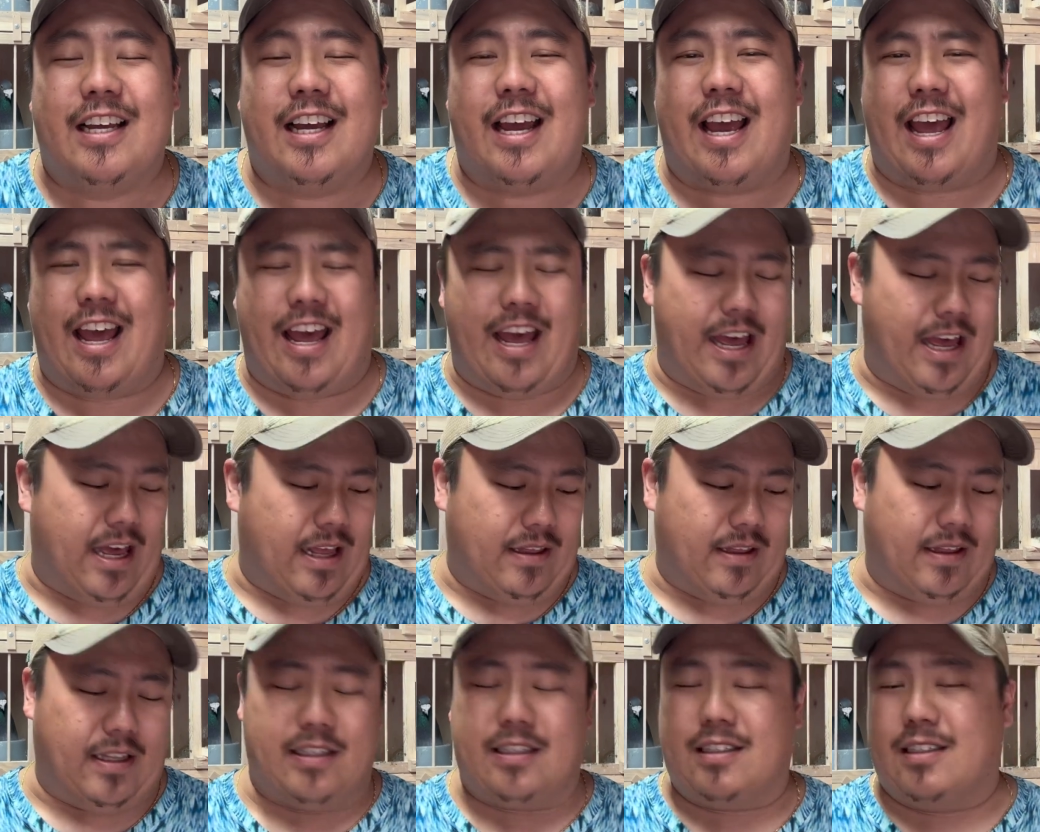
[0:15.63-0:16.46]

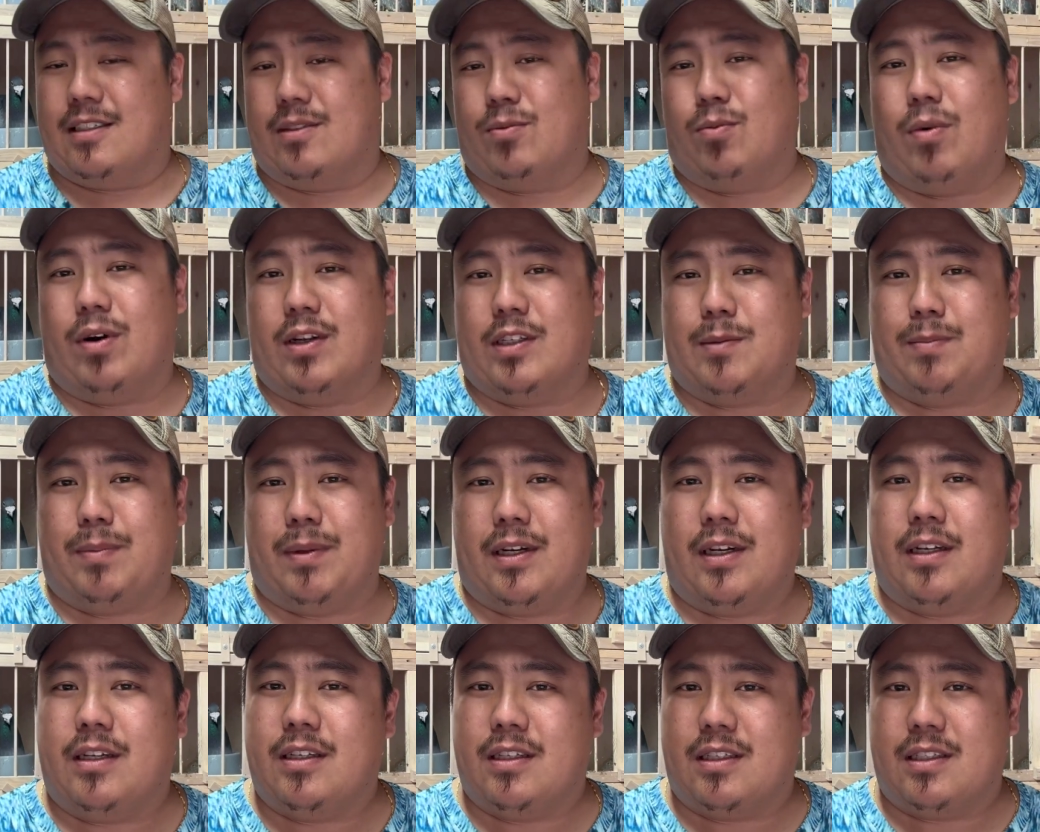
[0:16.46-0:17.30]
and this is what's
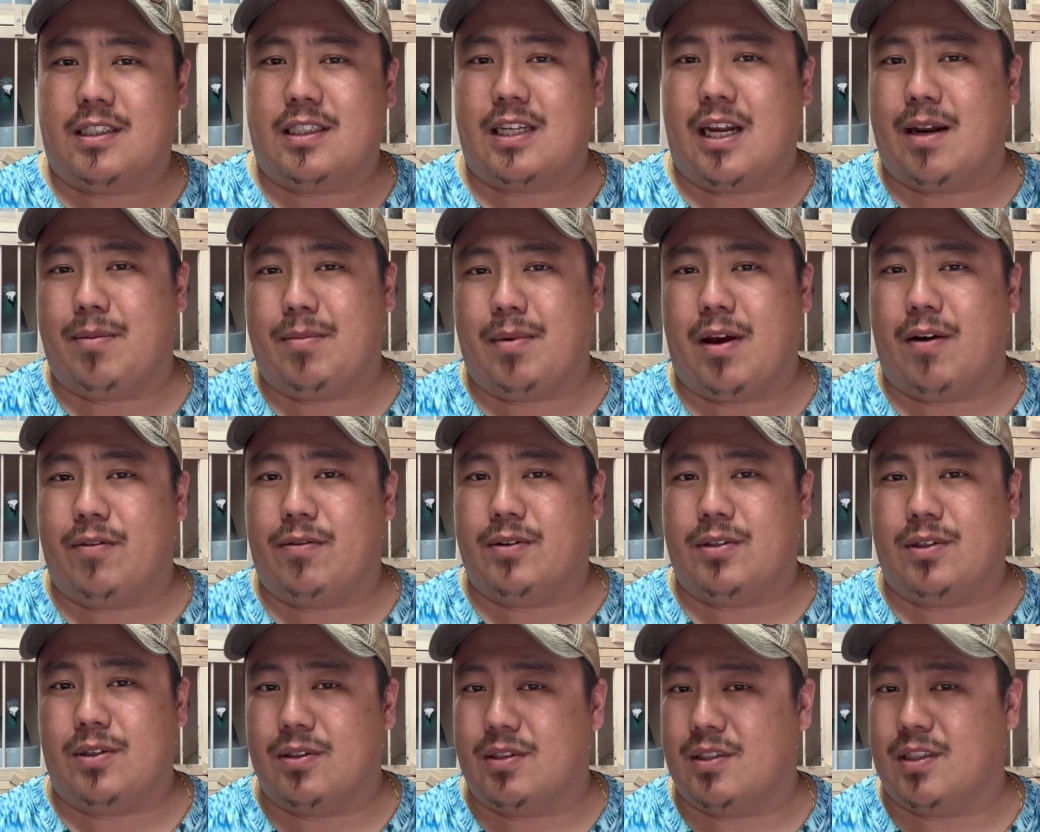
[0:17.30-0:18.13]
been sending me up
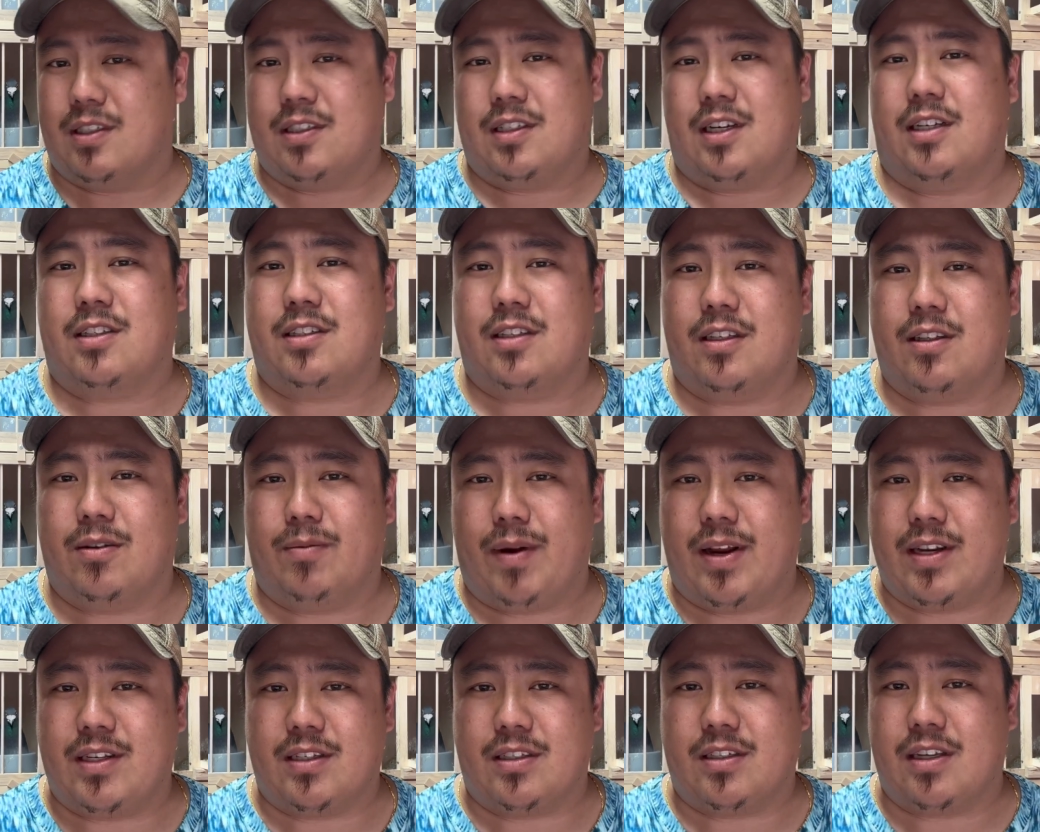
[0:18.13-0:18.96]
to success in the
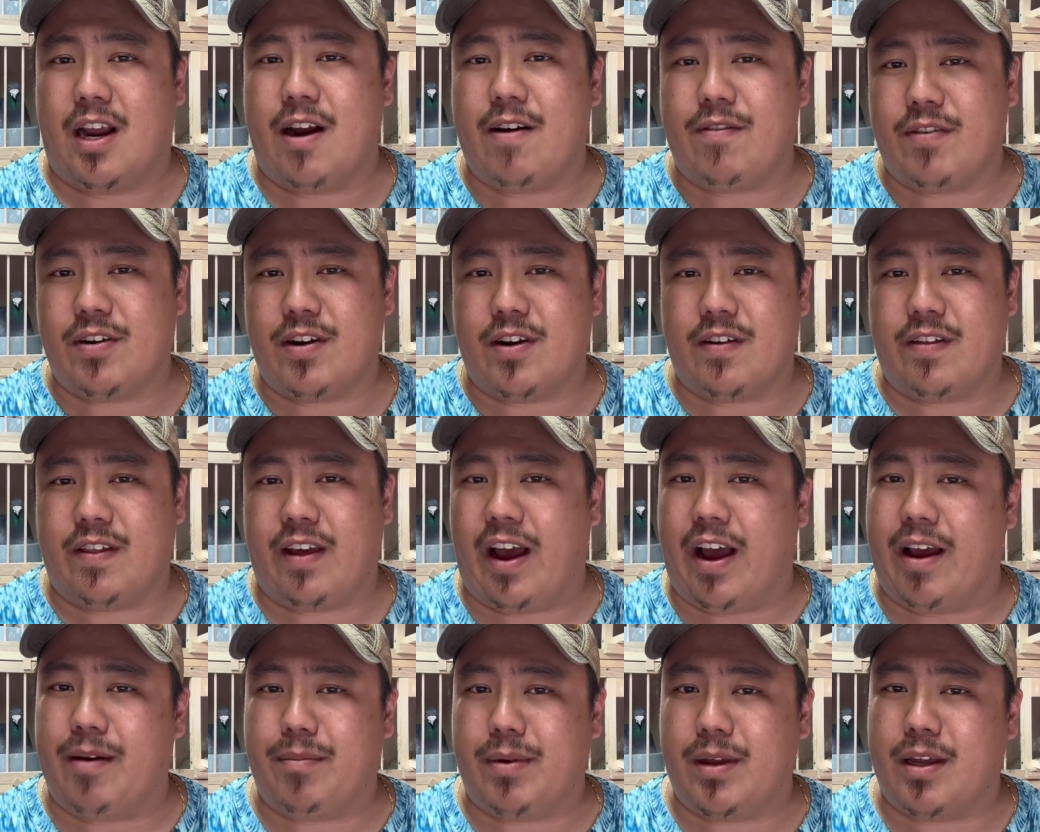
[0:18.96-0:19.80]
races every year that
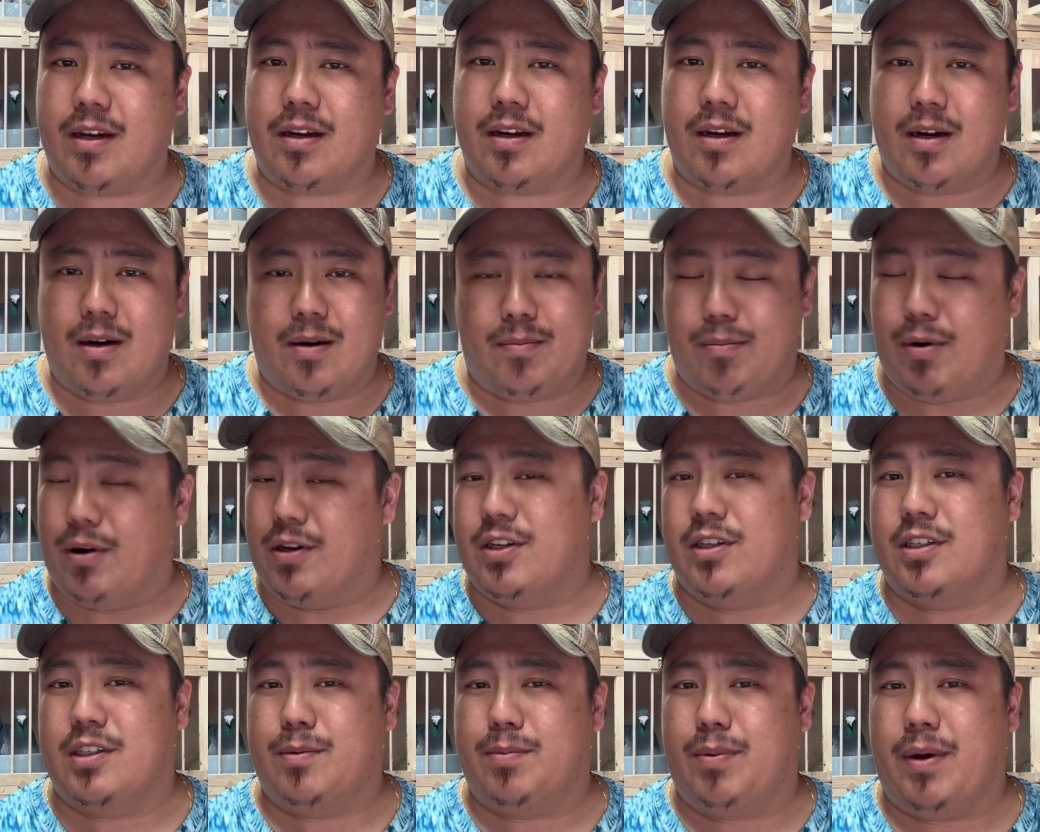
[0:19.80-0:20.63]
I've been
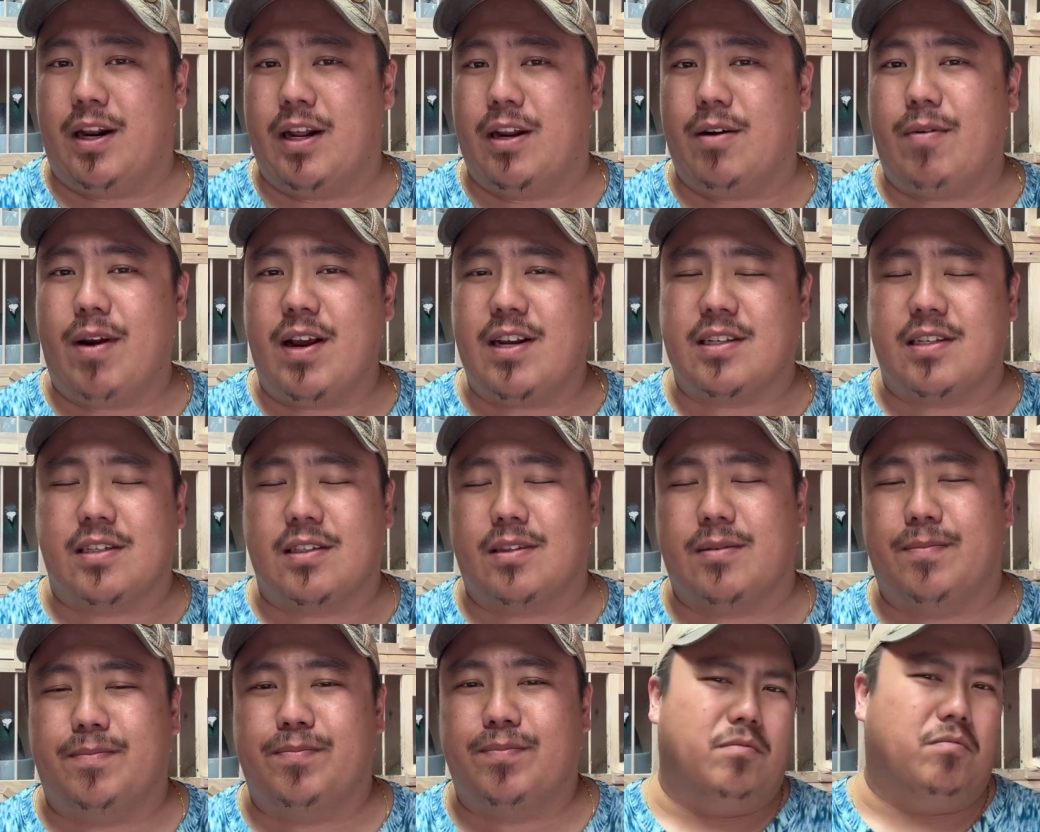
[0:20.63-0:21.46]
participating in
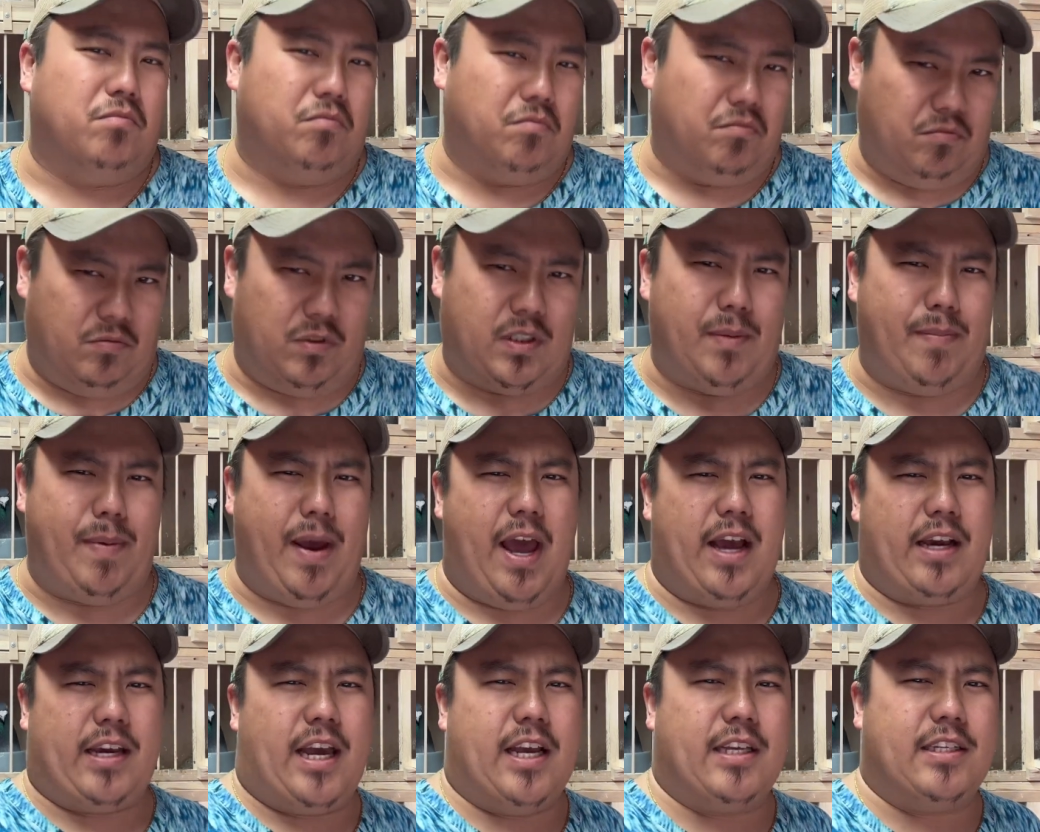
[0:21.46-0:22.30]
races. Sit
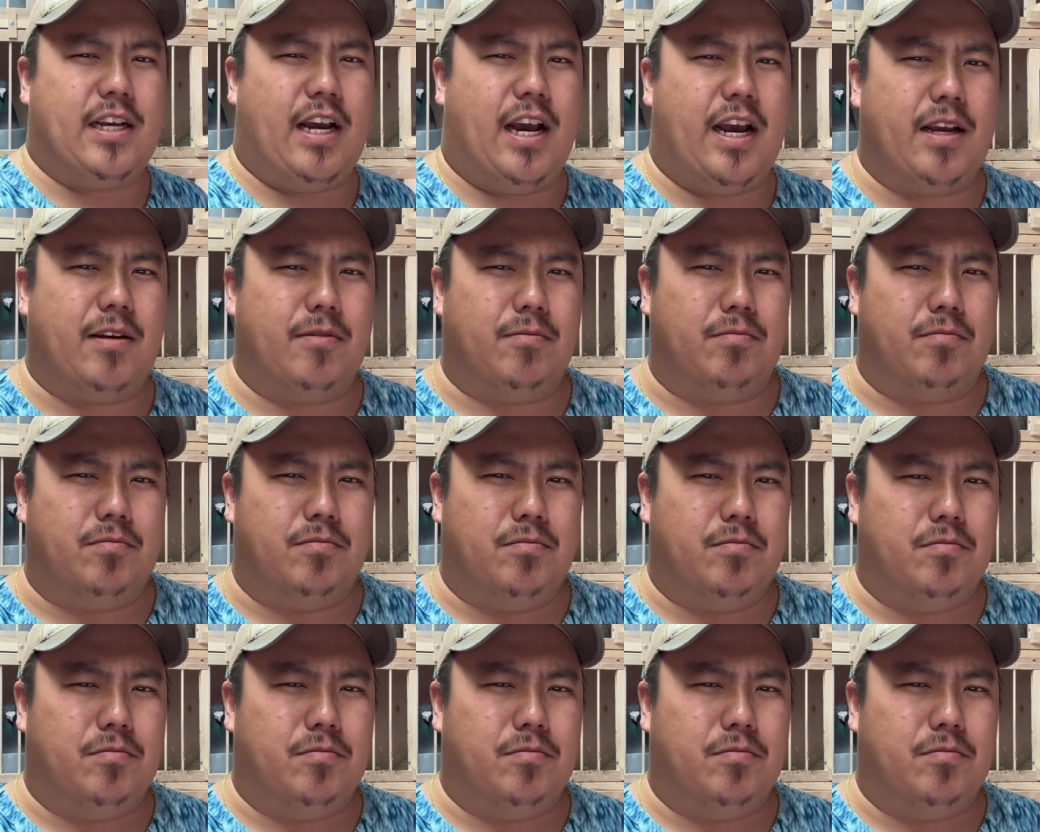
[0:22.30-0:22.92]
back, hang tight.